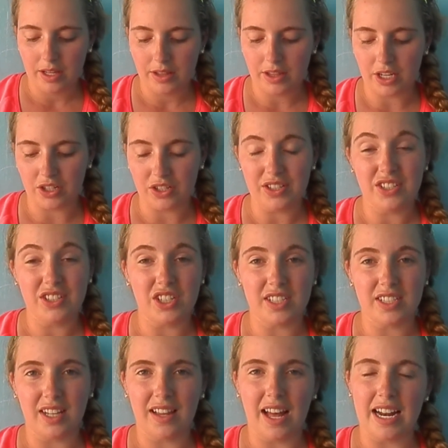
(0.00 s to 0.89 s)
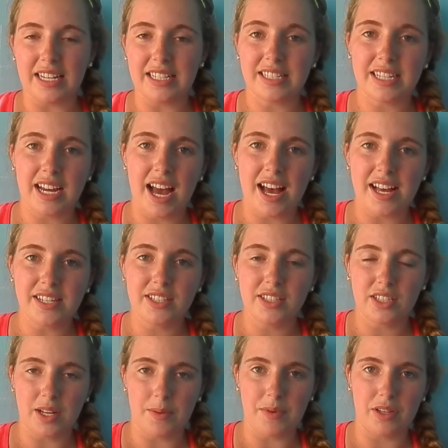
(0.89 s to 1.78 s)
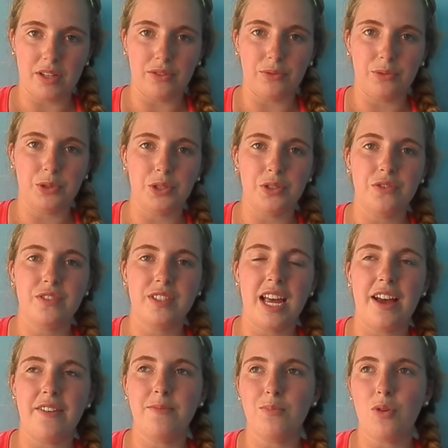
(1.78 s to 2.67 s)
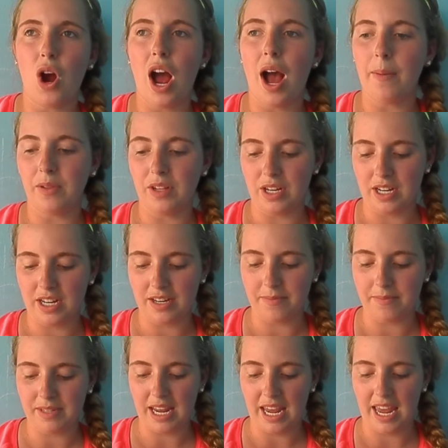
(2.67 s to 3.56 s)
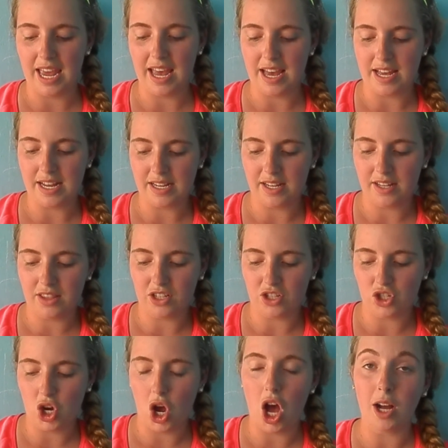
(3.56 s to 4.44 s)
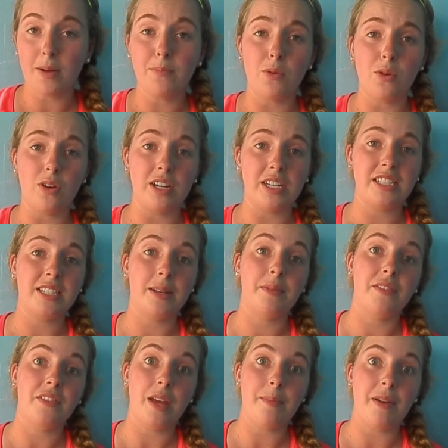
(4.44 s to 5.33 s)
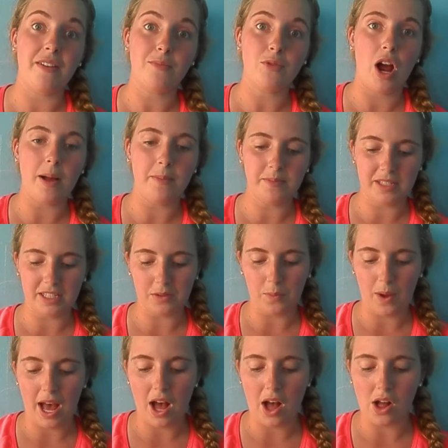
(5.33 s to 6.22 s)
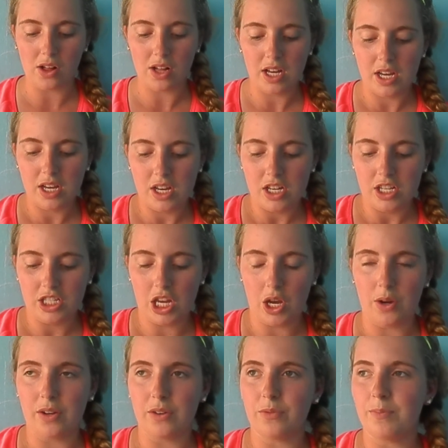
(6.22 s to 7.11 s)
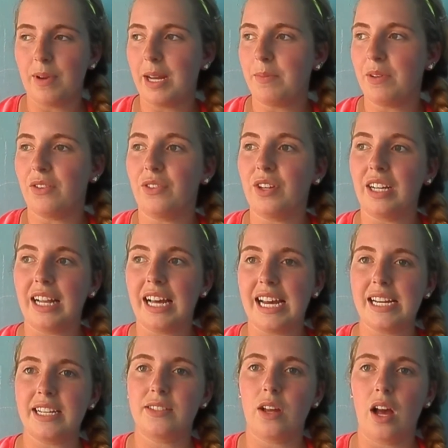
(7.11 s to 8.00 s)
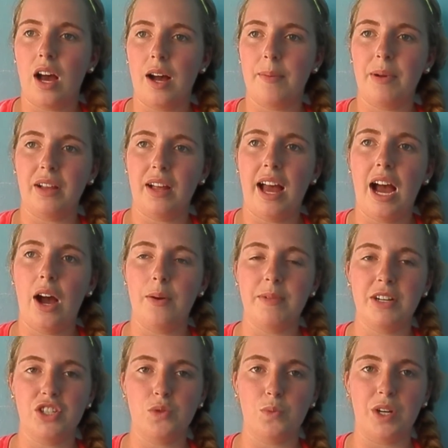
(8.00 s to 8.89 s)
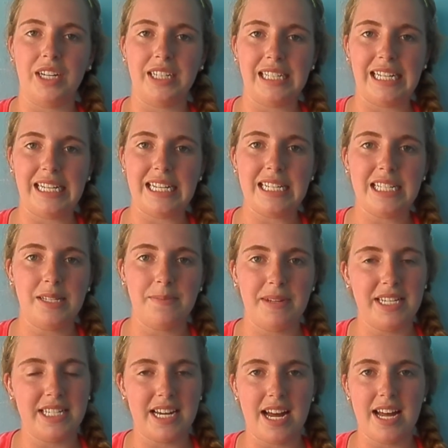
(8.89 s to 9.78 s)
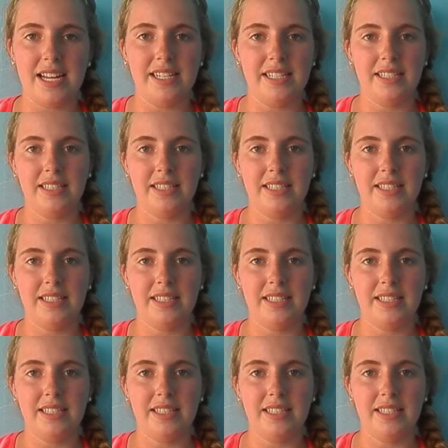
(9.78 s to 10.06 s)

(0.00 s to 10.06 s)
There's just a lot of dust. Some of the roofs have problems, and the chalkboard, some of them have problems as well. So it made me realize how much work needed to be done.